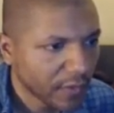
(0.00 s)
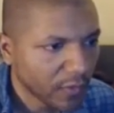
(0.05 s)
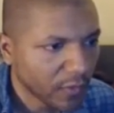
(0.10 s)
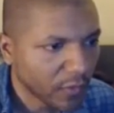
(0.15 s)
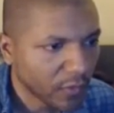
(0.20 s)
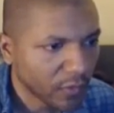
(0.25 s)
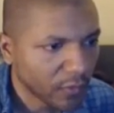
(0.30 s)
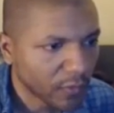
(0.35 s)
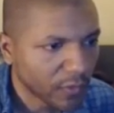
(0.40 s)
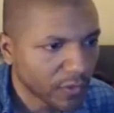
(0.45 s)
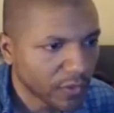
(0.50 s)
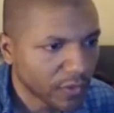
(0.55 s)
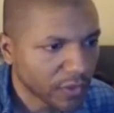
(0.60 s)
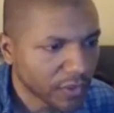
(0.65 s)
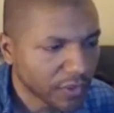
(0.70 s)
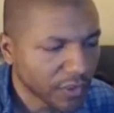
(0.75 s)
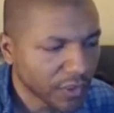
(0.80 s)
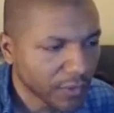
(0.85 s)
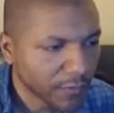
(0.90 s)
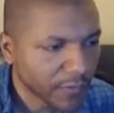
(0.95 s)
Or when she
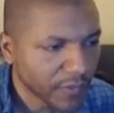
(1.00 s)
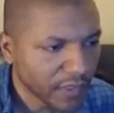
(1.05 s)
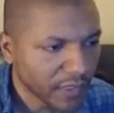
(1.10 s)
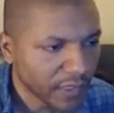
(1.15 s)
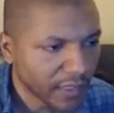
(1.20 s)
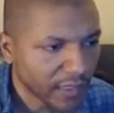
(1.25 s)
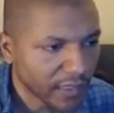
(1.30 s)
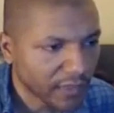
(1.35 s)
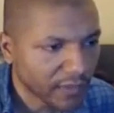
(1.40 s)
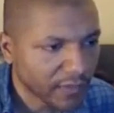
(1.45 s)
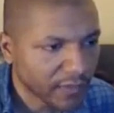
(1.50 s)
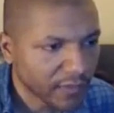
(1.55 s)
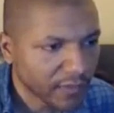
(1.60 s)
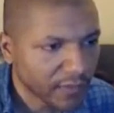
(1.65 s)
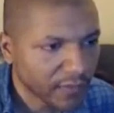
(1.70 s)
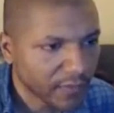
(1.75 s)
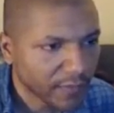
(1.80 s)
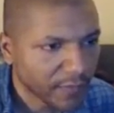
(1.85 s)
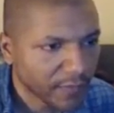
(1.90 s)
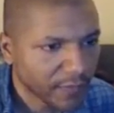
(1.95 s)
jumps and lands.
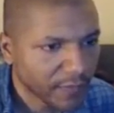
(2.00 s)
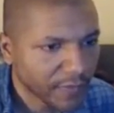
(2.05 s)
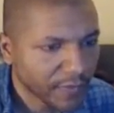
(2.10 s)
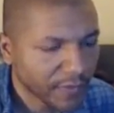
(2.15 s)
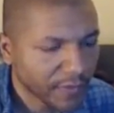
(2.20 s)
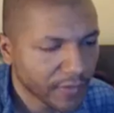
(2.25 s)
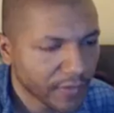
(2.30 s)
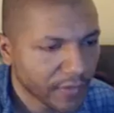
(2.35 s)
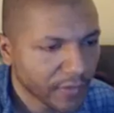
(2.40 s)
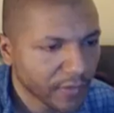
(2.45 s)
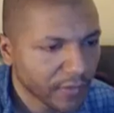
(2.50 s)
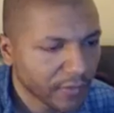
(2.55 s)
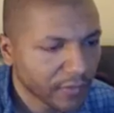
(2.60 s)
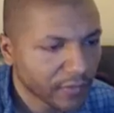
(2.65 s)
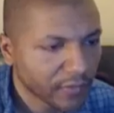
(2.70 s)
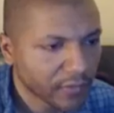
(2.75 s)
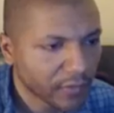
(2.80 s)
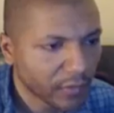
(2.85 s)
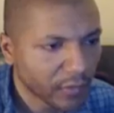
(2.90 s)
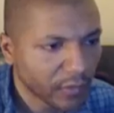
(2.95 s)

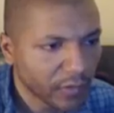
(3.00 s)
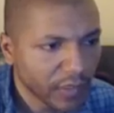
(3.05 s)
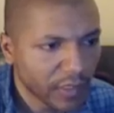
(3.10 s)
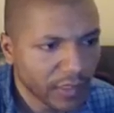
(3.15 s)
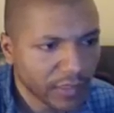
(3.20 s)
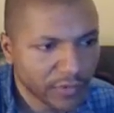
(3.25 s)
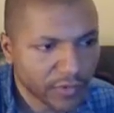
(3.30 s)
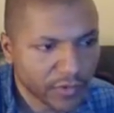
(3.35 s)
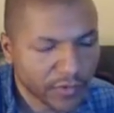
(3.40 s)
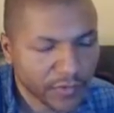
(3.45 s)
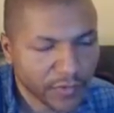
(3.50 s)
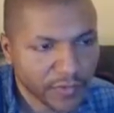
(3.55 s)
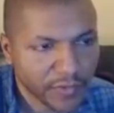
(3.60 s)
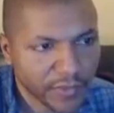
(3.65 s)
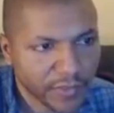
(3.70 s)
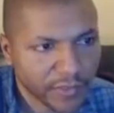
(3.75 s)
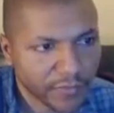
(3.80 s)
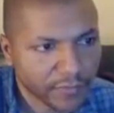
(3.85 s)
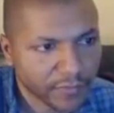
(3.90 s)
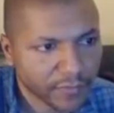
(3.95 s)
Or launches
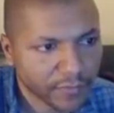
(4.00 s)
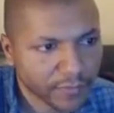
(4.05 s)
herself.